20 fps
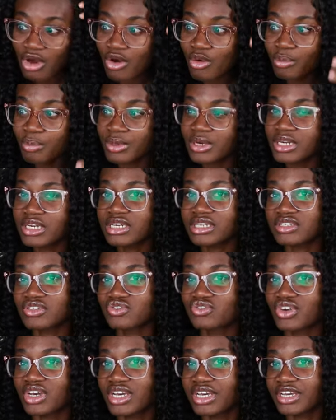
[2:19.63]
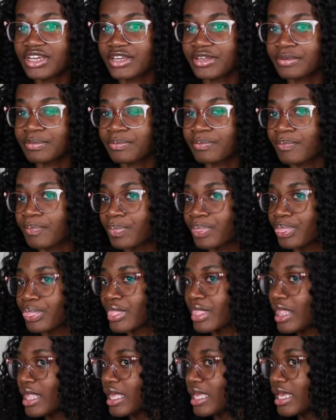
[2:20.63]
opening is fine.
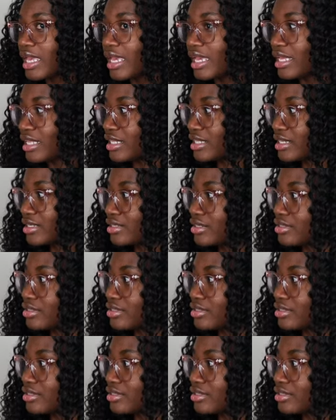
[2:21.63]
And